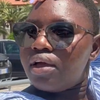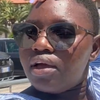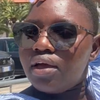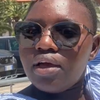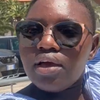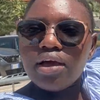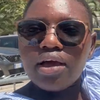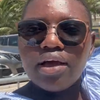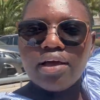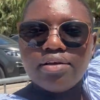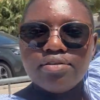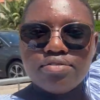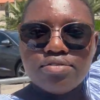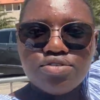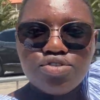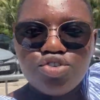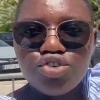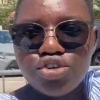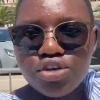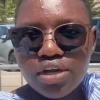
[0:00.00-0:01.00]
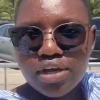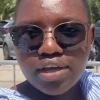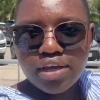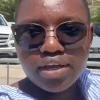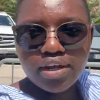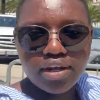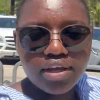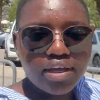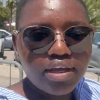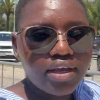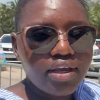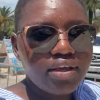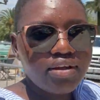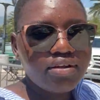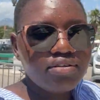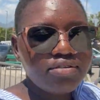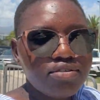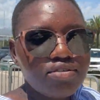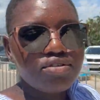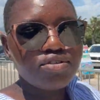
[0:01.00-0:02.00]
Hi guys, check in
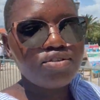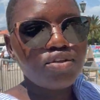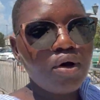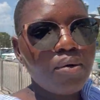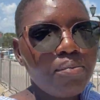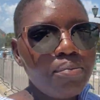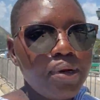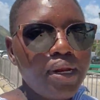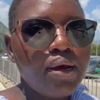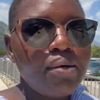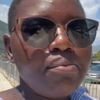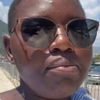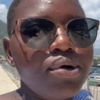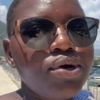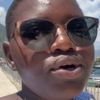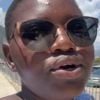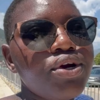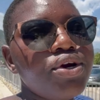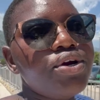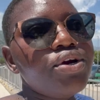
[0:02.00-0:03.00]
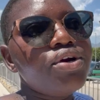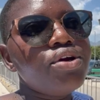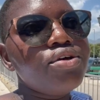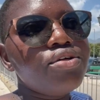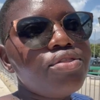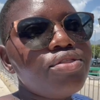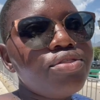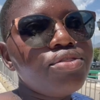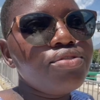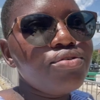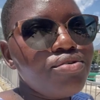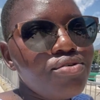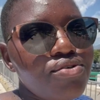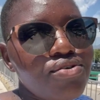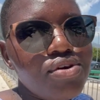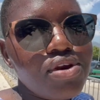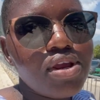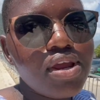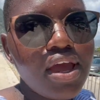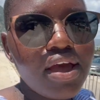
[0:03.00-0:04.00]
again. Stop number
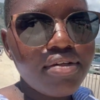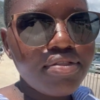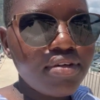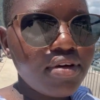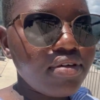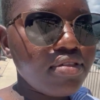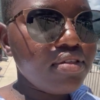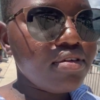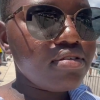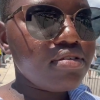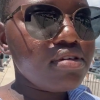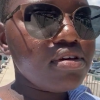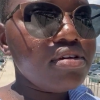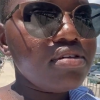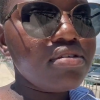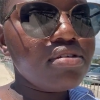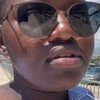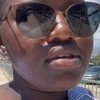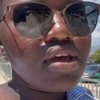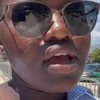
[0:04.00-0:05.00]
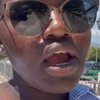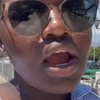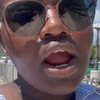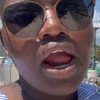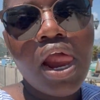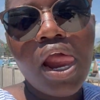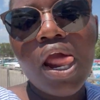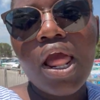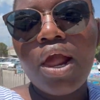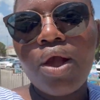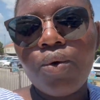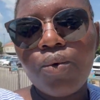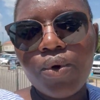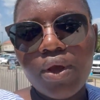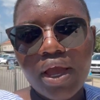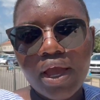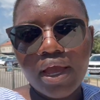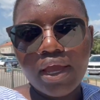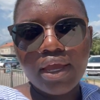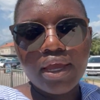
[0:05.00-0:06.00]
3, I think this is.
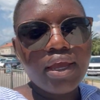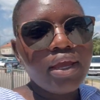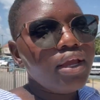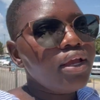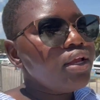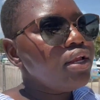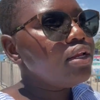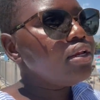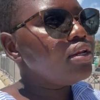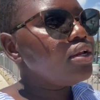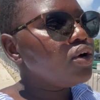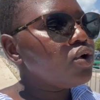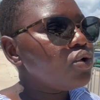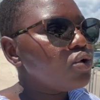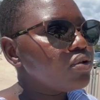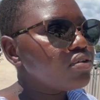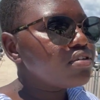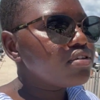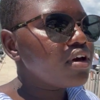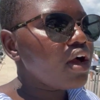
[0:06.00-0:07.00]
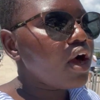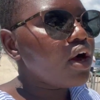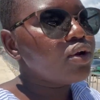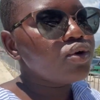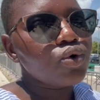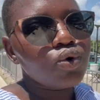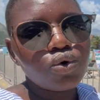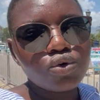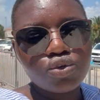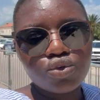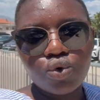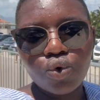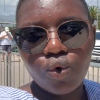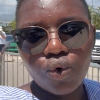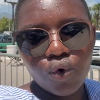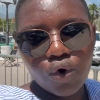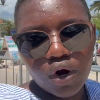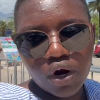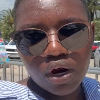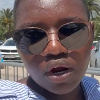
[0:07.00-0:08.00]
We are in Old Town
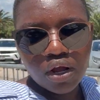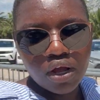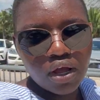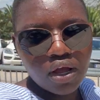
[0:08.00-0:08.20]
Kotor.